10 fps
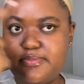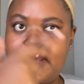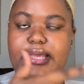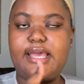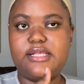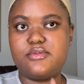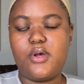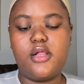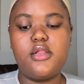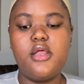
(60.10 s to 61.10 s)
back as
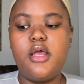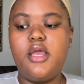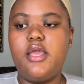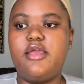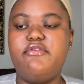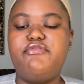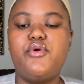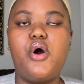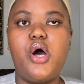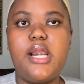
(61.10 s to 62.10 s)
well. If you
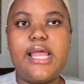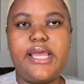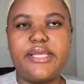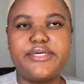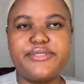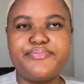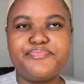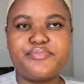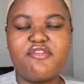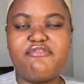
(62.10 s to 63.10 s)
are like
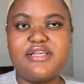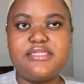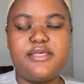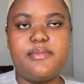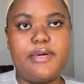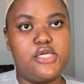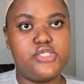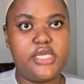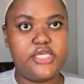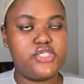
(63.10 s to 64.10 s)
fussy about
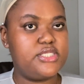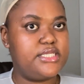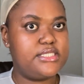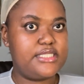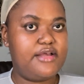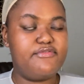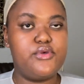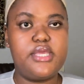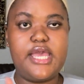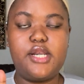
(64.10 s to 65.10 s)
your edges and stuff, you
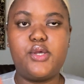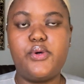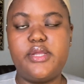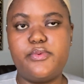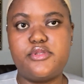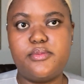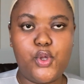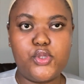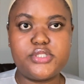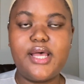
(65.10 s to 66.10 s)
can go in with the
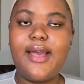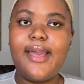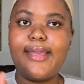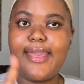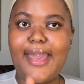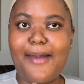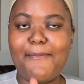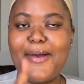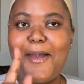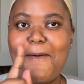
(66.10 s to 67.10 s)
bald
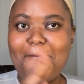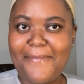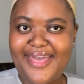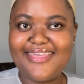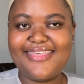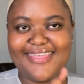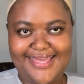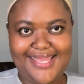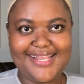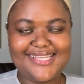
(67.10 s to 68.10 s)
cap
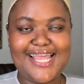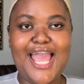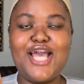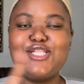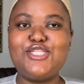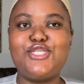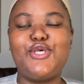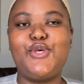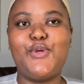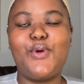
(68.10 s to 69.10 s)
method
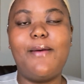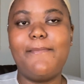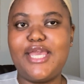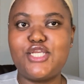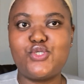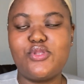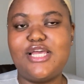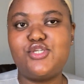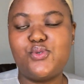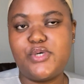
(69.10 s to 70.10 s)
to make sure
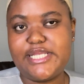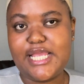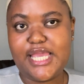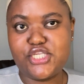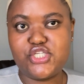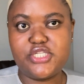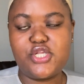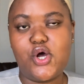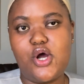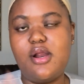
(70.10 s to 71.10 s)
that your edges
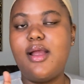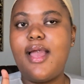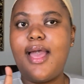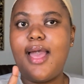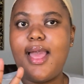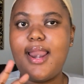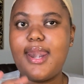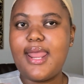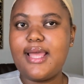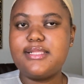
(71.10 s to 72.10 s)
are
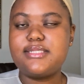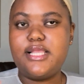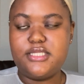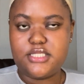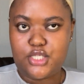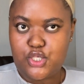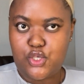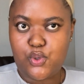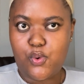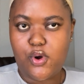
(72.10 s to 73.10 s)
nice and
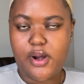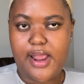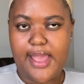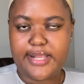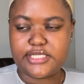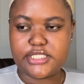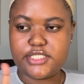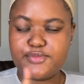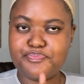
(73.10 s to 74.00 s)
secure and